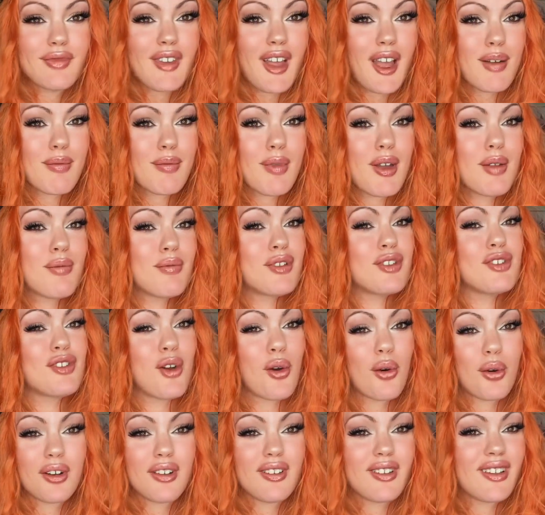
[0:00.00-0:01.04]
I might be
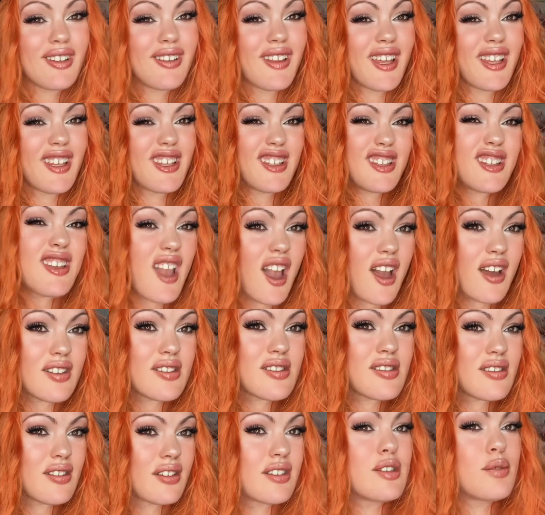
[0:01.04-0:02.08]
totally like,
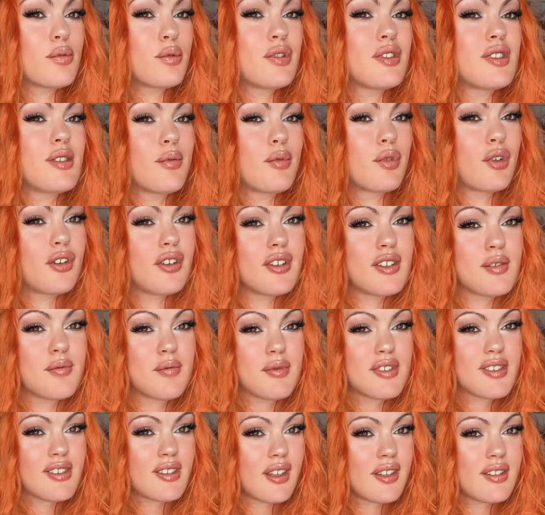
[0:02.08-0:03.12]
yes, let's put some
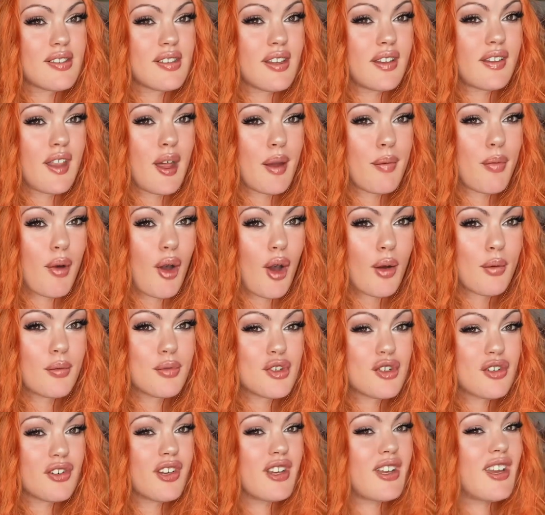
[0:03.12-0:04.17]
Christmas lights on that palm
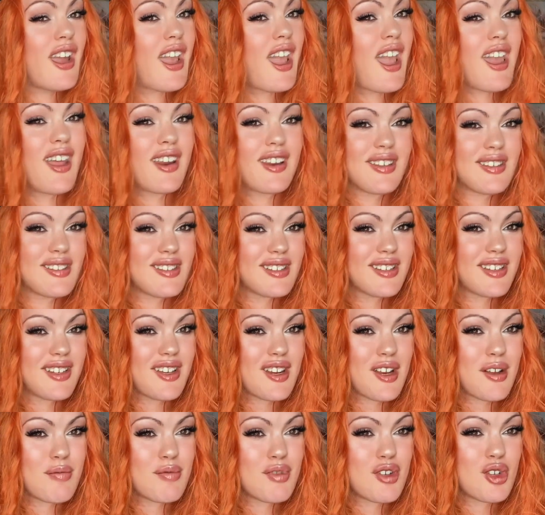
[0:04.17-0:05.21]
tree, and it's
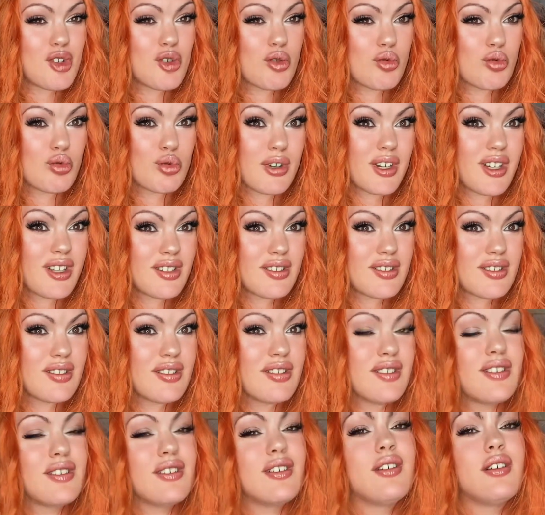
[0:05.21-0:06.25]
gonna be great.
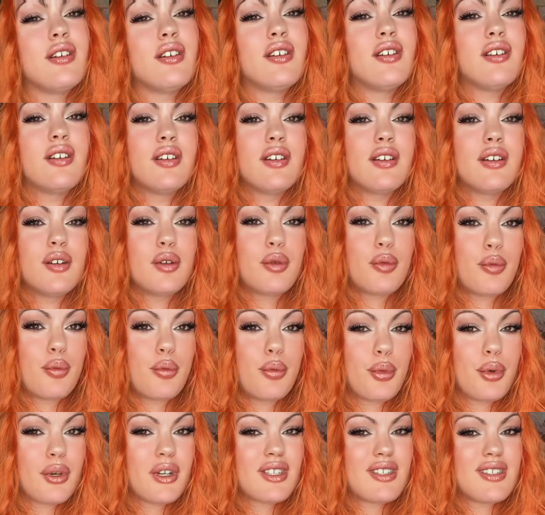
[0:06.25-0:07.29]

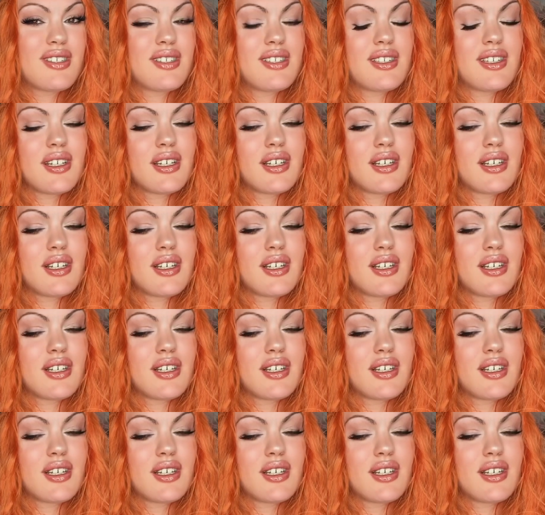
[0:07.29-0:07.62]
But,